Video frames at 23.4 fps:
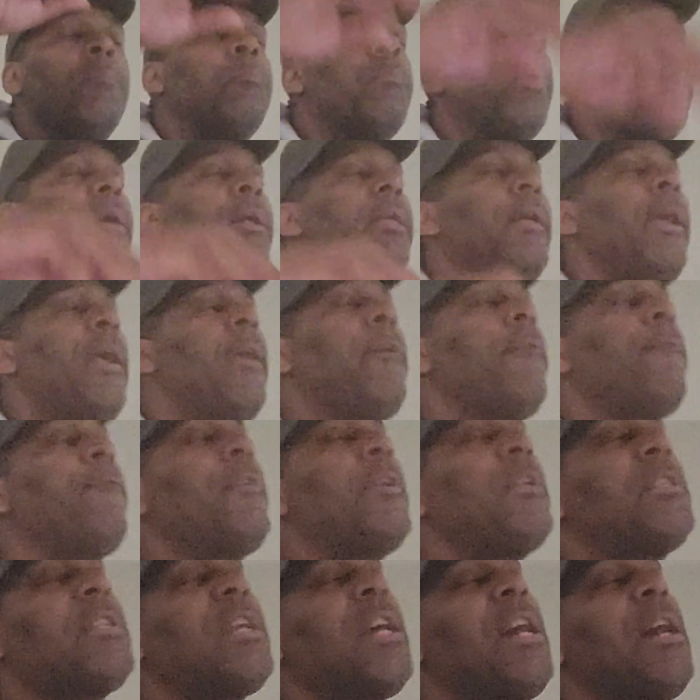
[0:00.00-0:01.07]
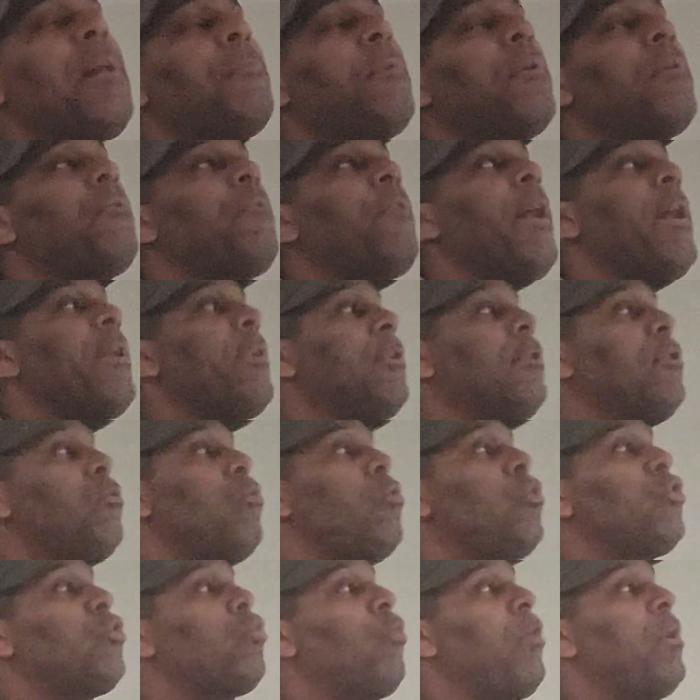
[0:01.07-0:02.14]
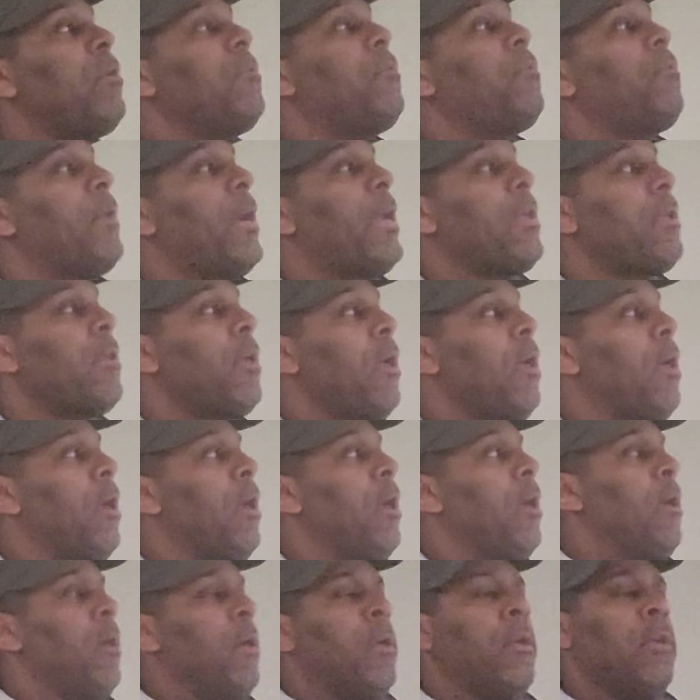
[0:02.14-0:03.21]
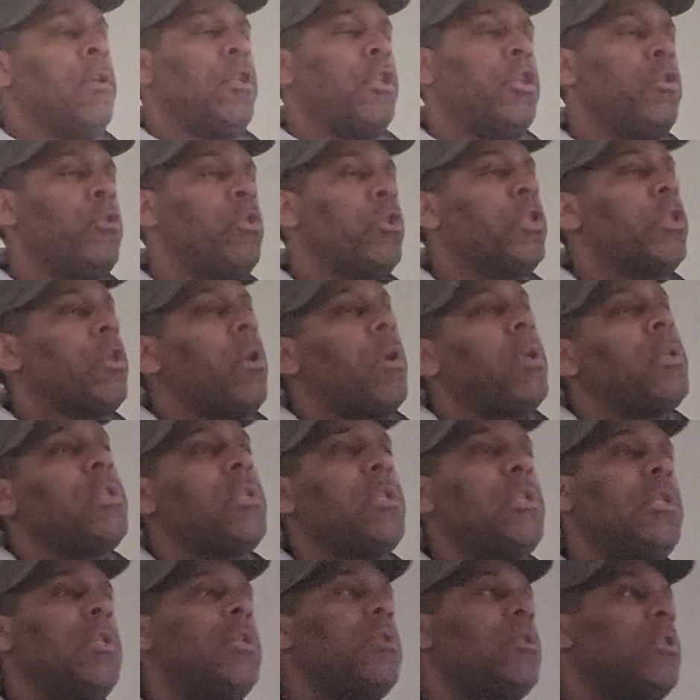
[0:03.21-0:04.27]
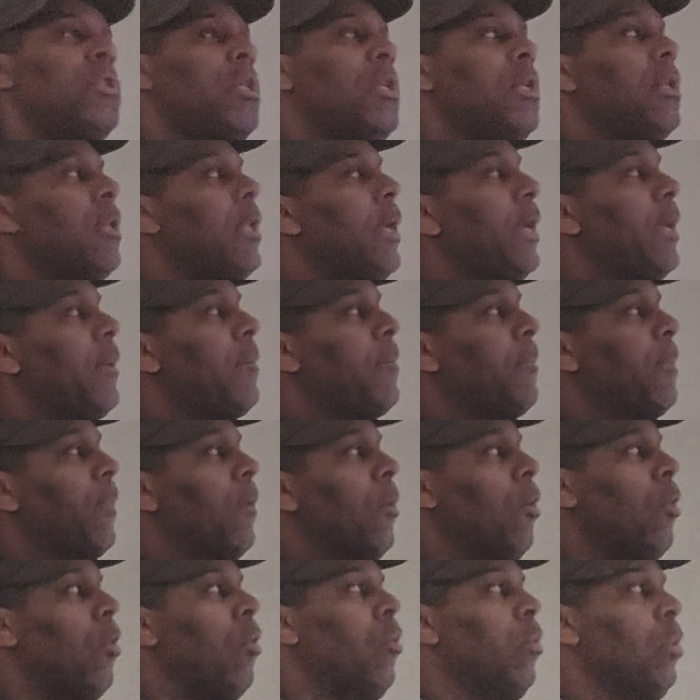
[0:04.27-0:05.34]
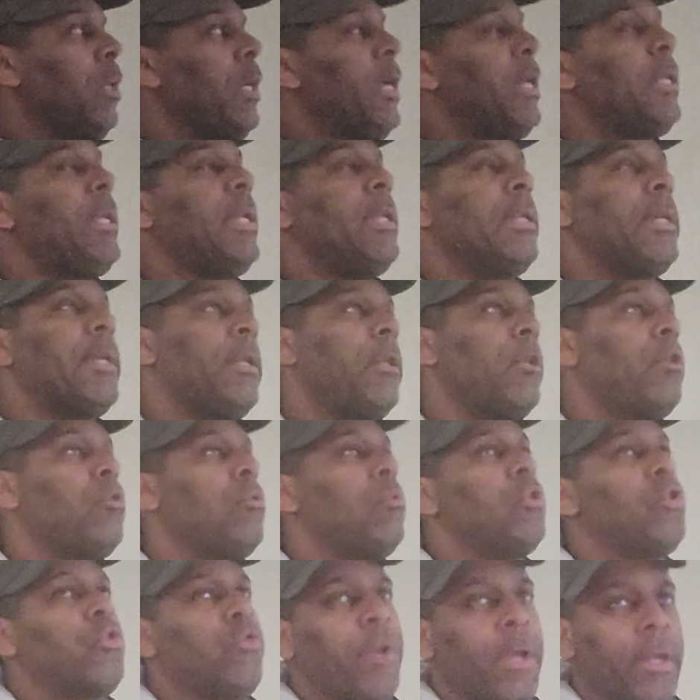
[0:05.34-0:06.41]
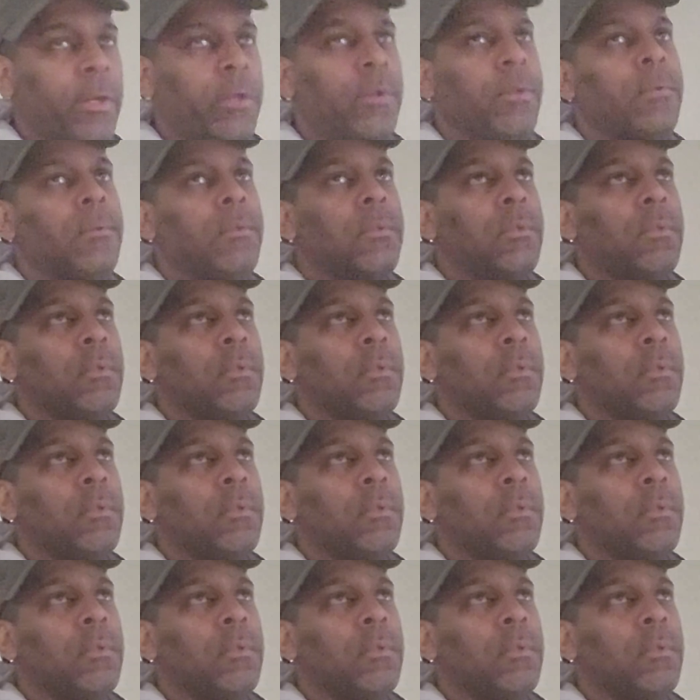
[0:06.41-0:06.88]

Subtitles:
But every time a fighter loses one fight, you start seeing shit like, oh, he need to get a new trainer.